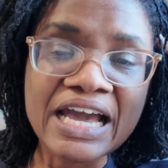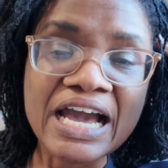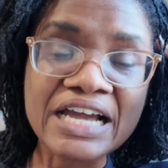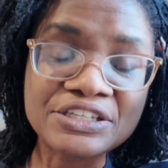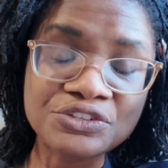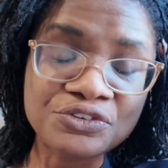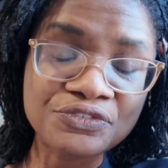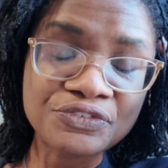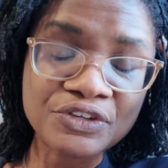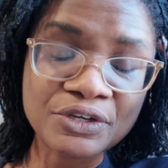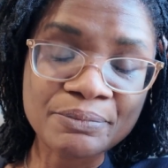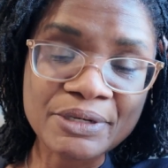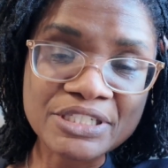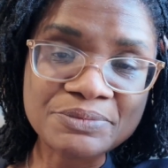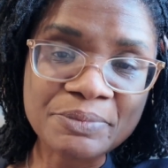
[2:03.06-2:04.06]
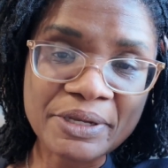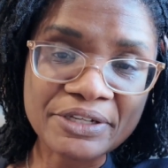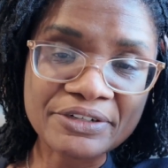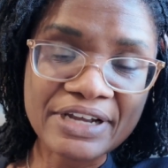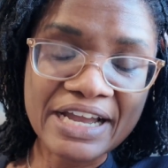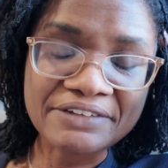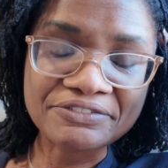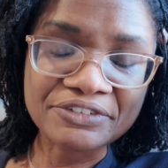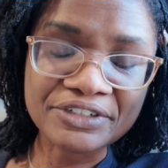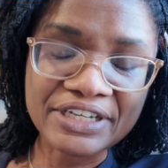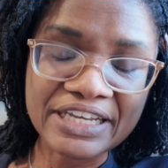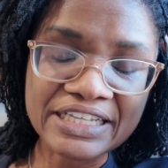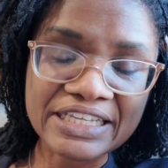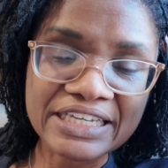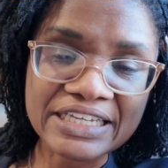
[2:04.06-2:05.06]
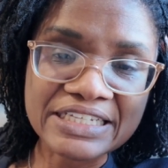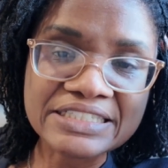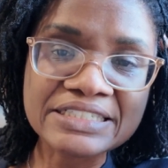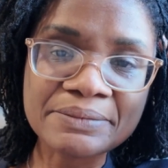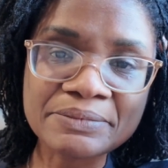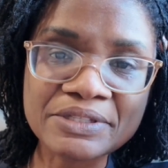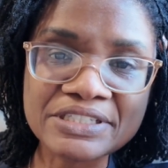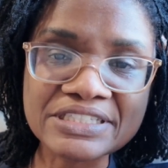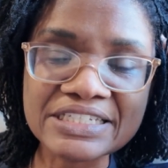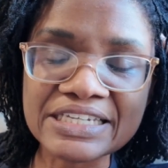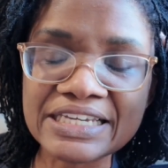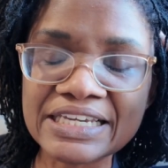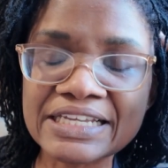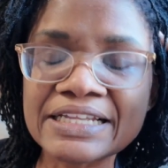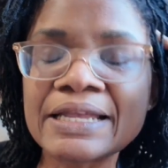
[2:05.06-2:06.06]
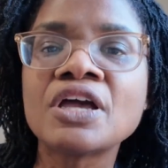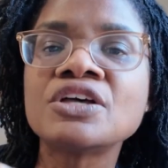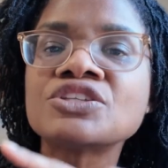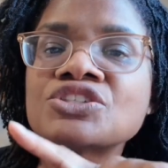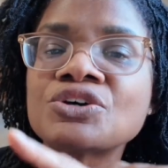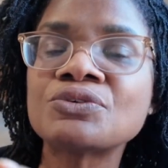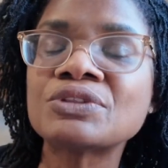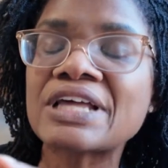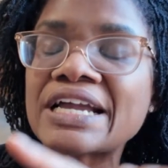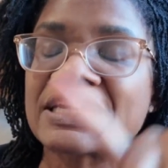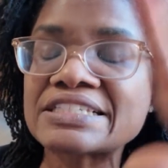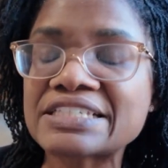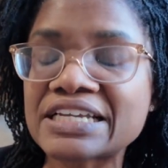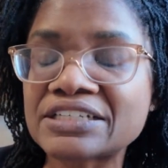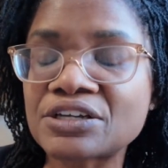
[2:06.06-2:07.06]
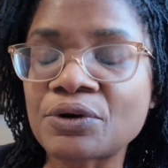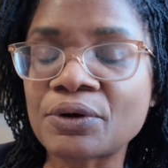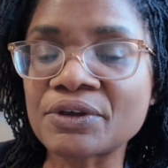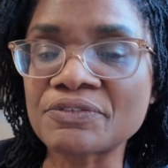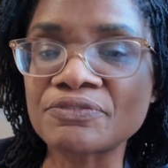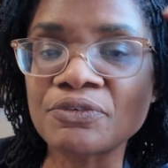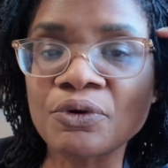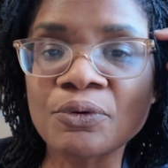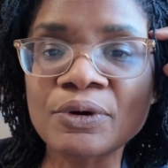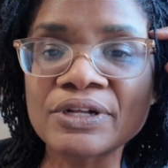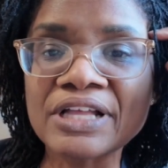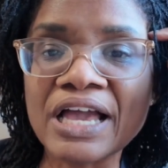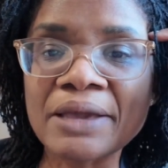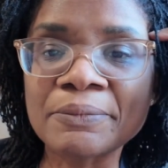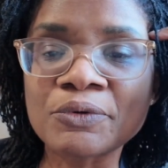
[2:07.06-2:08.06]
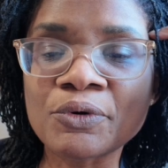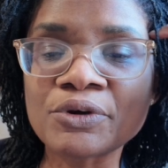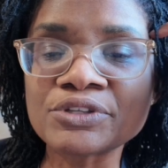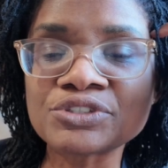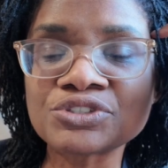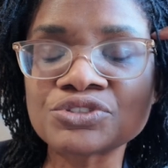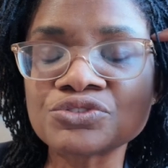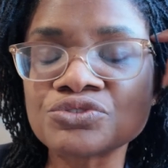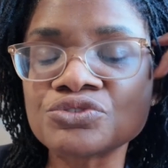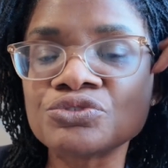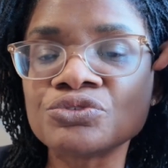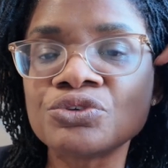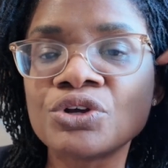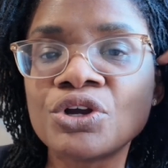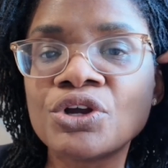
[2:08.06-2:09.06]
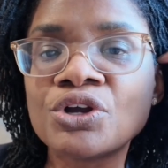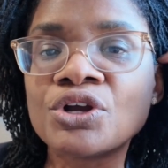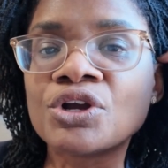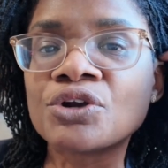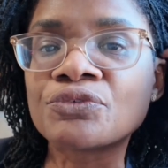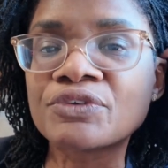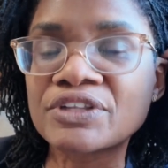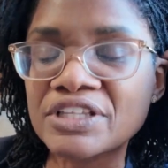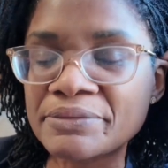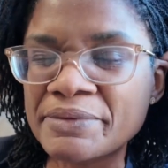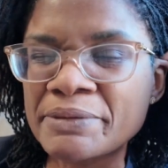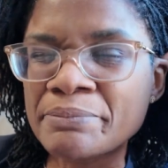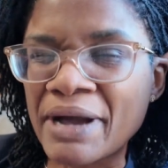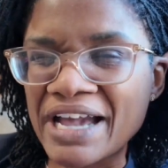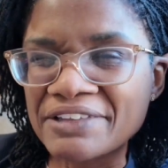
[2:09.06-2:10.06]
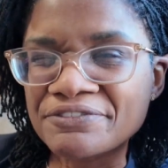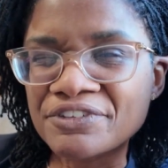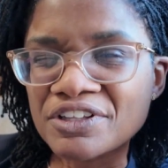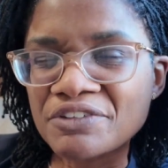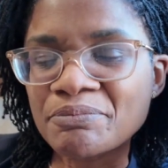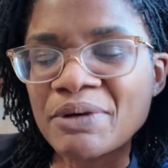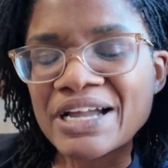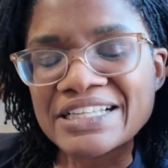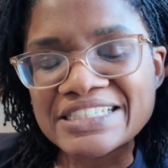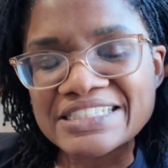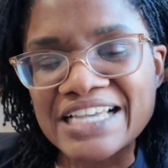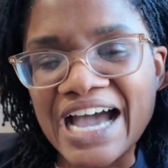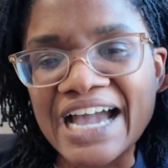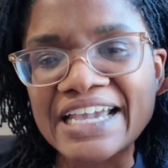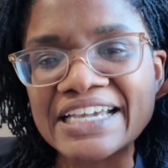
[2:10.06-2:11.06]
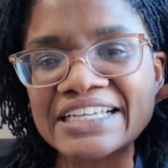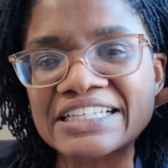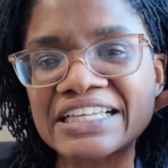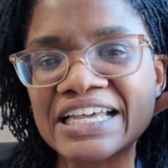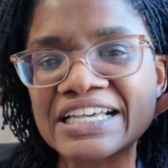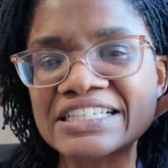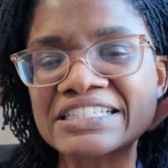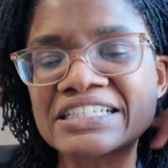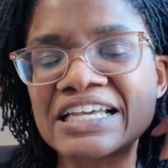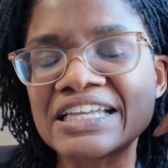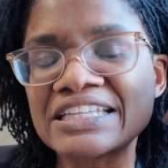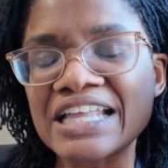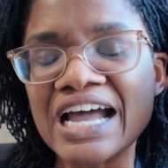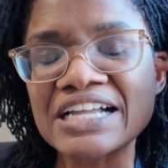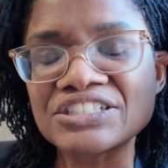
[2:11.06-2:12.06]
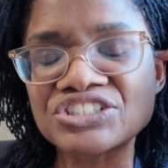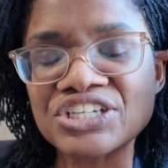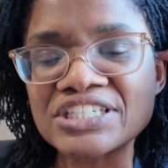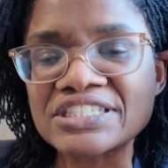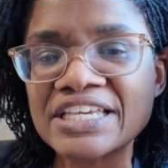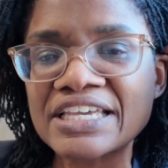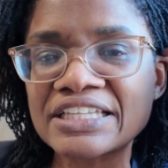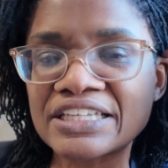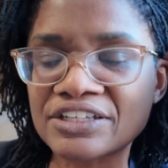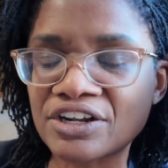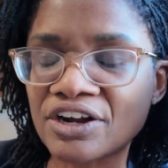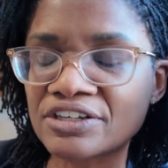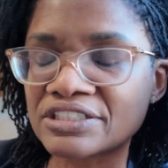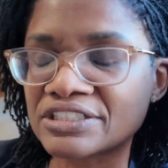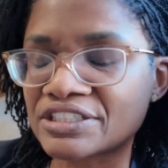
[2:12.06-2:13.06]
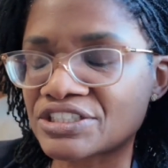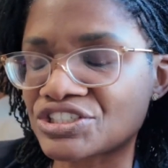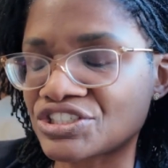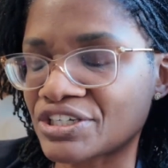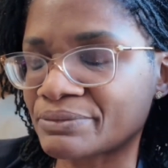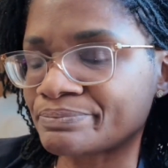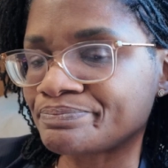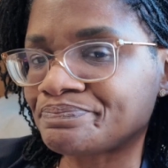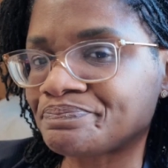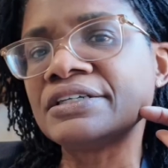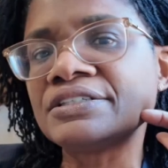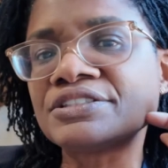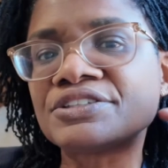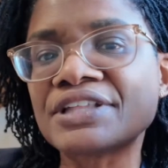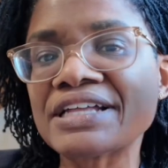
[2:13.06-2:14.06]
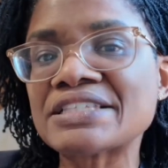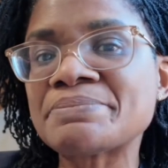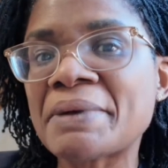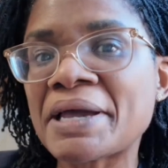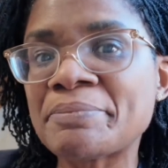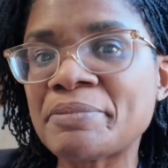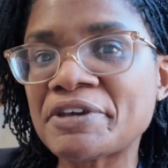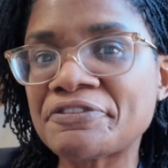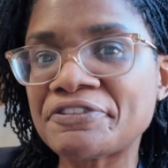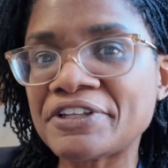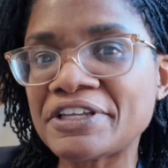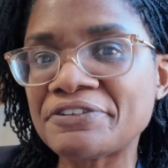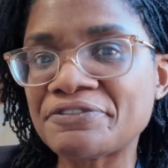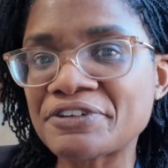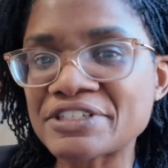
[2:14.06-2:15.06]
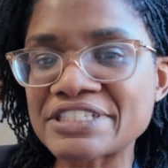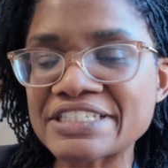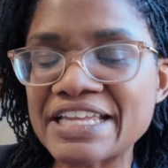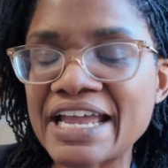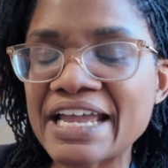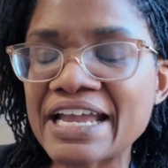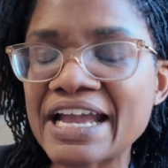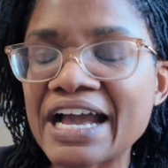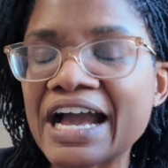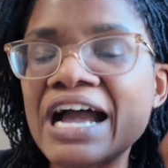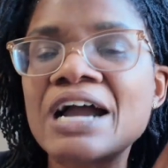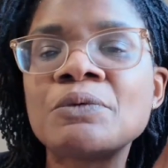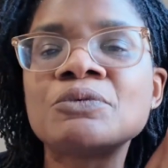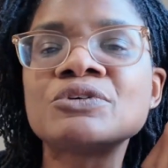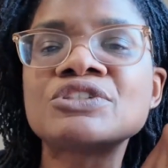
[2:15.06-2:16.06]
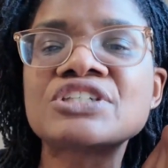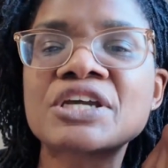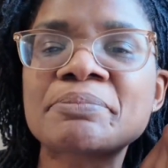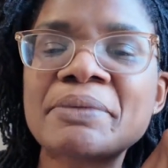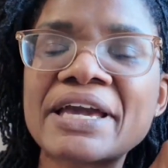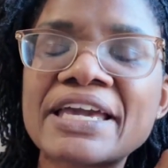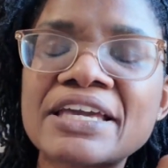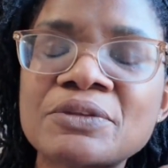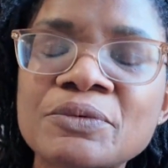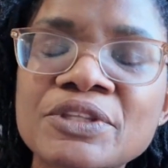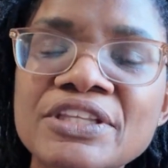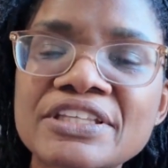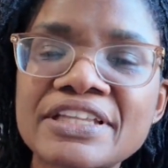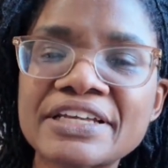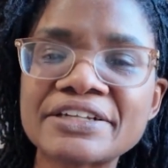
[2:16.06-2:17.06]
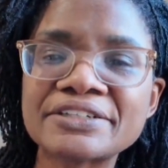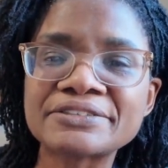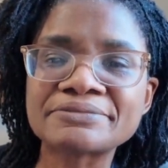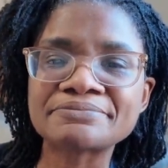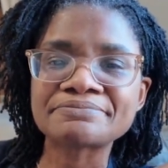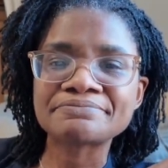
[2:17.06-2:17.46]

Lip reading: I do feel much better after getting something to eat. So like I said, going forward, I'm going to really be mindful of my diet and not just hitting it hard at the gym. So that's my epiphany for today. I will check back in with you later.